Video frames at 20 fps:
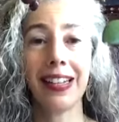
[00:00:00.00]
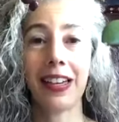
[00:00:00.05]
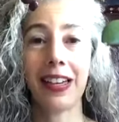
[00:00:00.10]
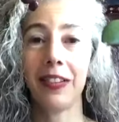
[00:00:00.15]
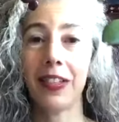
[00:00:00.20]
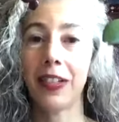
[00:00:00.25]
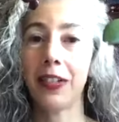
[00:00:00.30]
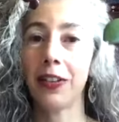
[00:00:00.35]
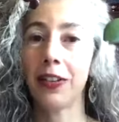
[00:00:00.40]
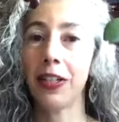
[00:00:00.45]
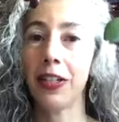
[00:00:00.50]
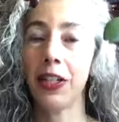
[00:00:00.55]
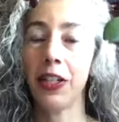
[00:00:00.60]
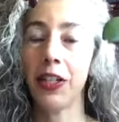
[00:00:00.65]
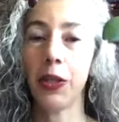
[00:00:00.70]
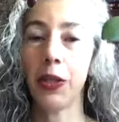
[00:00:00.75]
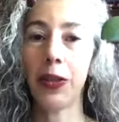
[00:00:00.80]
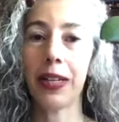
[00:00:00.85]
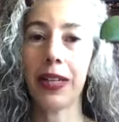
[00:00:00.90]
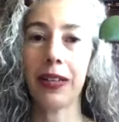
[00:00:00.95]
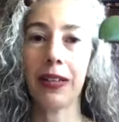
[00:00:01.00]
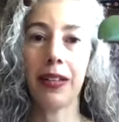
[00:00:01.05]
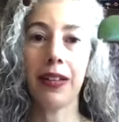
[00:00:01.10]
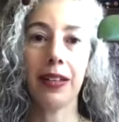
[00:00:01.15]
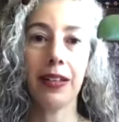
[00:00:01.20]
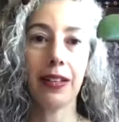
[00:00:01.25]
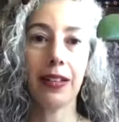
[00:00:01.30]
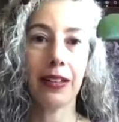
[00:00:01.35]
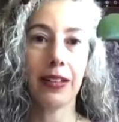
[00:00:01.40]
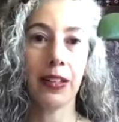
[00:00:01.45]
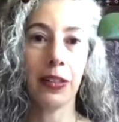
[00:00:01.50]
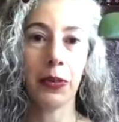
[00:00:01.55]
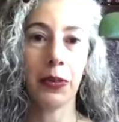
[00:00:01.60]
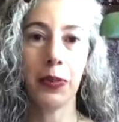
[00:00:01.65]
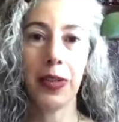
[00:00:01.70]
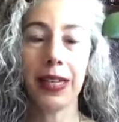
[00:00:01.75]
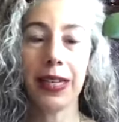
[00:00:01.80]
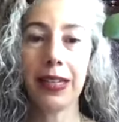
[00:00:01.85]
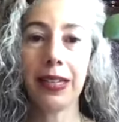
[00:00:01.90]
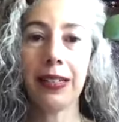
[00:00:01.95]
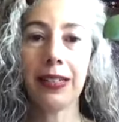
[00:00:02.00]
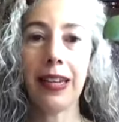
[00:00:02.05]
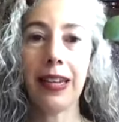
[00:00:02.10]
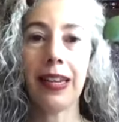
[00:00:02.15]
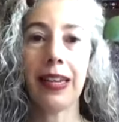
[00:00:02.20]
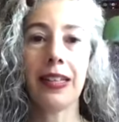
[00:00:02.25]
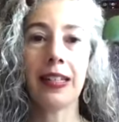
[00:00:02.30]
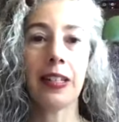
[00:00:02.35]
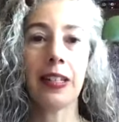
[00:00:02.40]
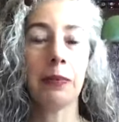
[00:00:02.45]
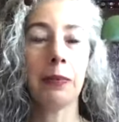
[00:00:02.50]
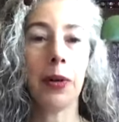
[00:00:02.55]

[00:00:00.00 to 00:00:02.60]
I've started doing swing dance,